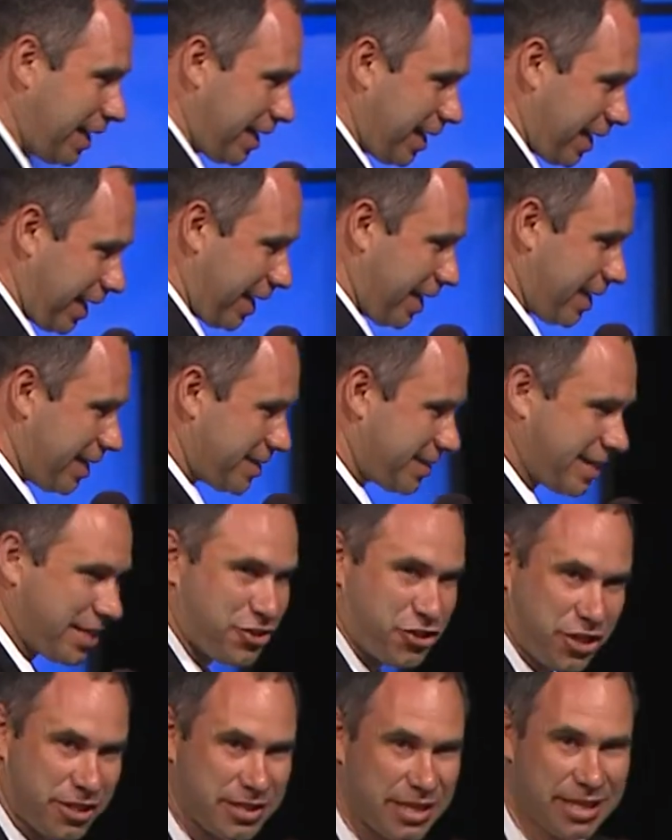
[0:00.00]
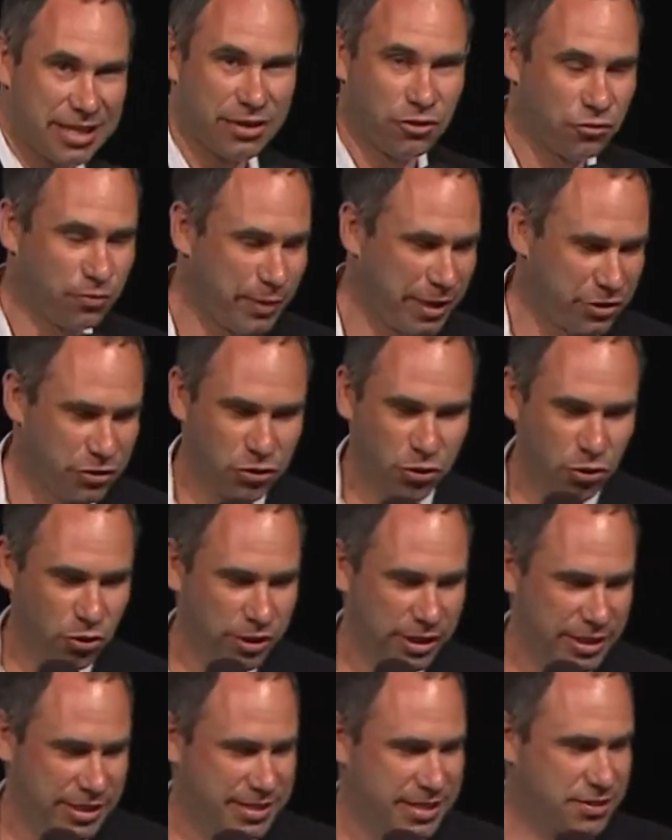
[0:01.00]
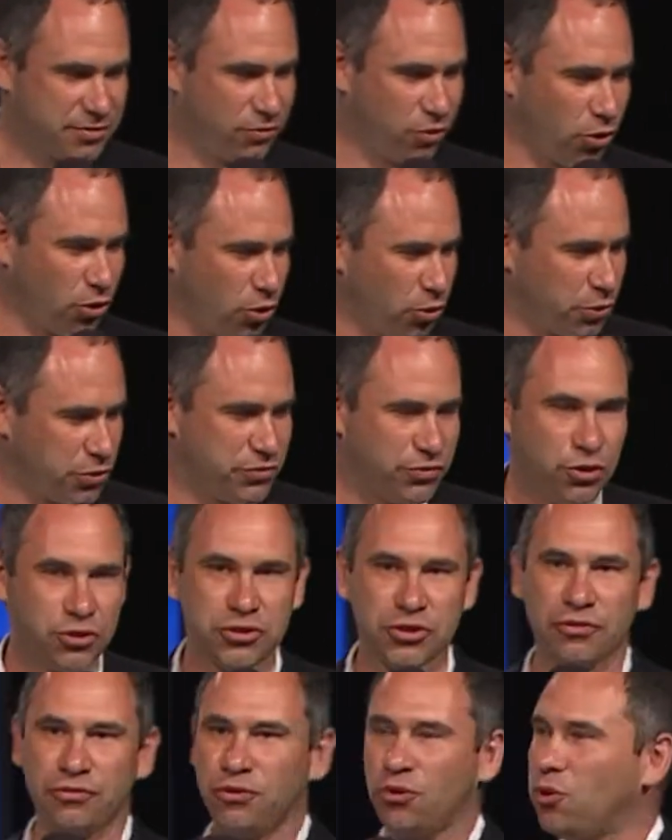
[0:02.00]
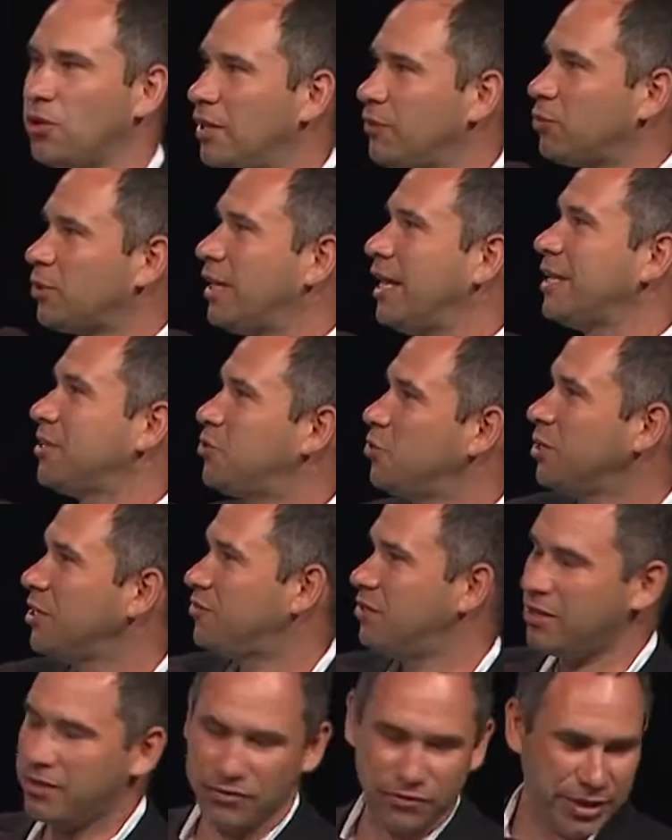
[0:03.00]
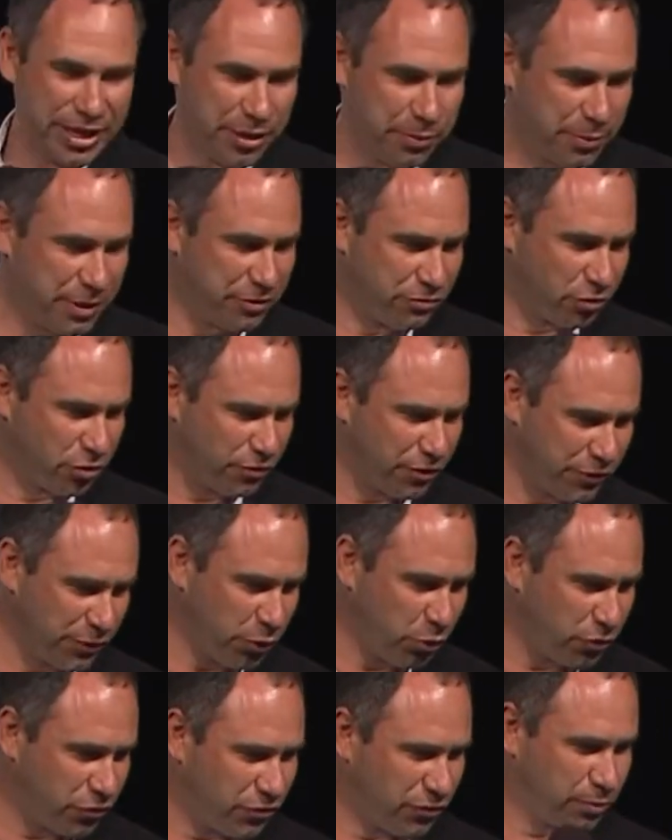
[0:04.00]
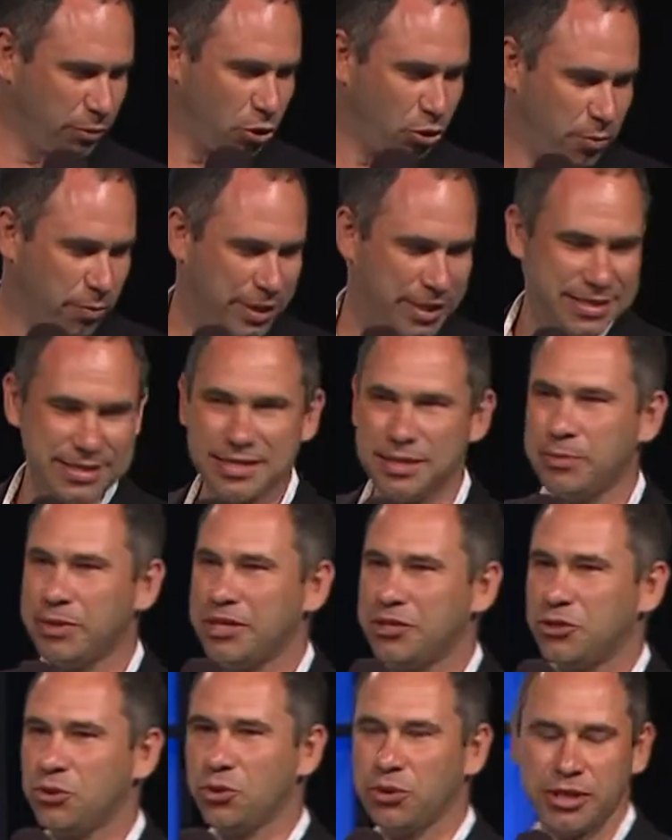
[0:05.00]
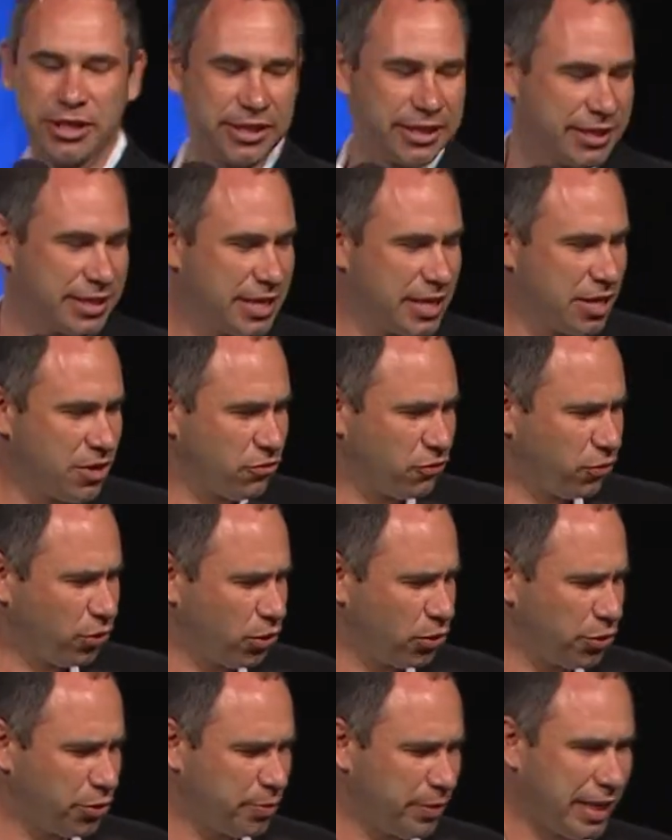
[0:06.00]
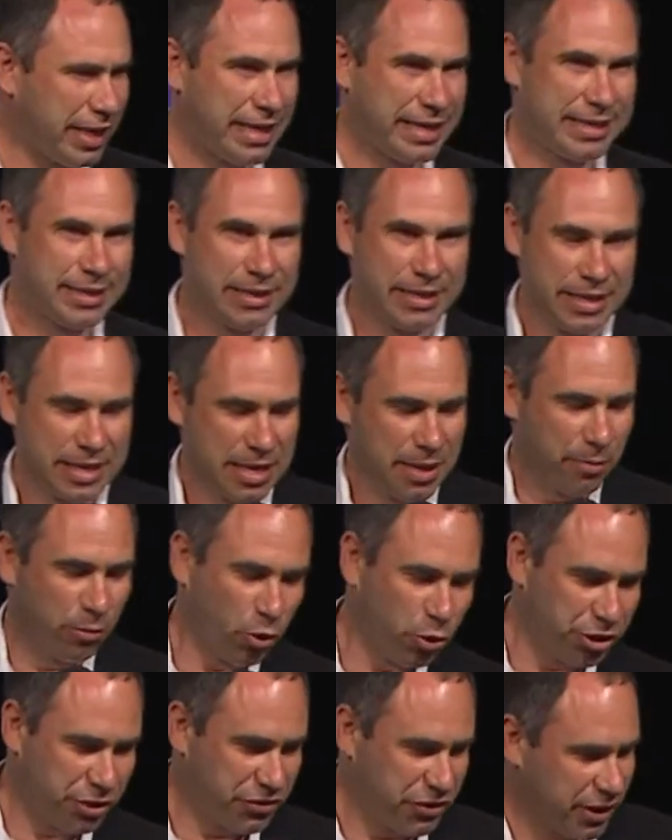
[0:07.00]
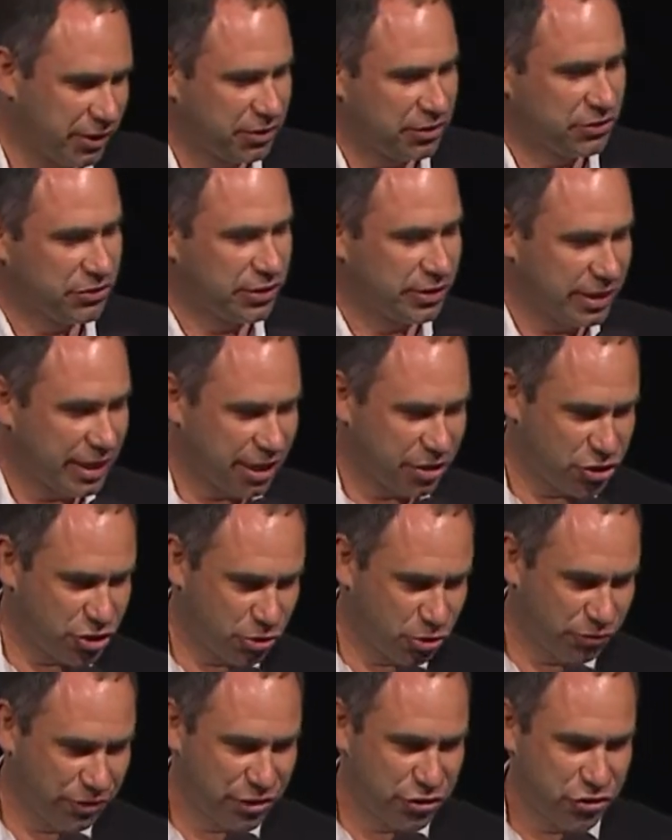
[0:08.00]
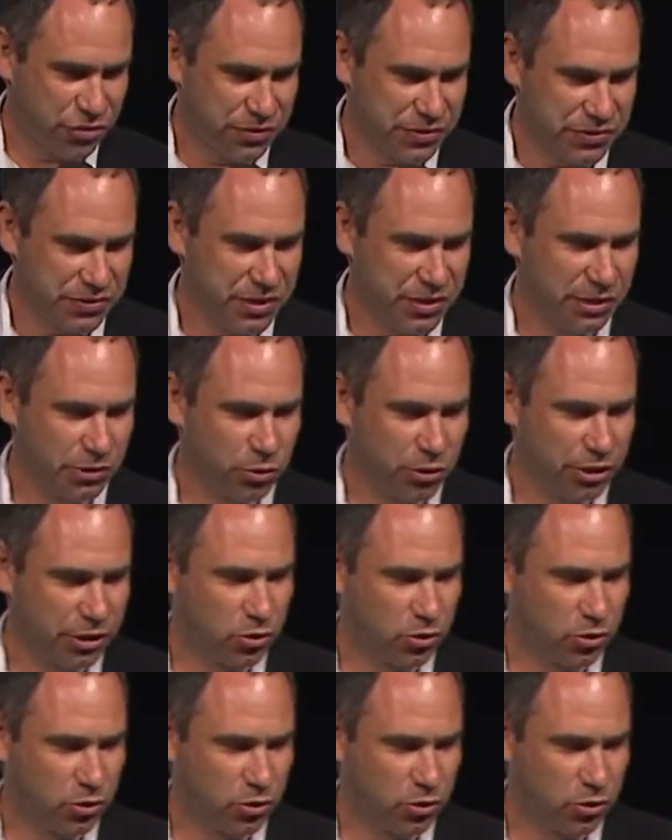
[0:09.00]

The agenda of my talk is as follows. First of all, I would like to give a very brief overview of block-based hybrid coding, followed by more detailed introduction of HEVC, including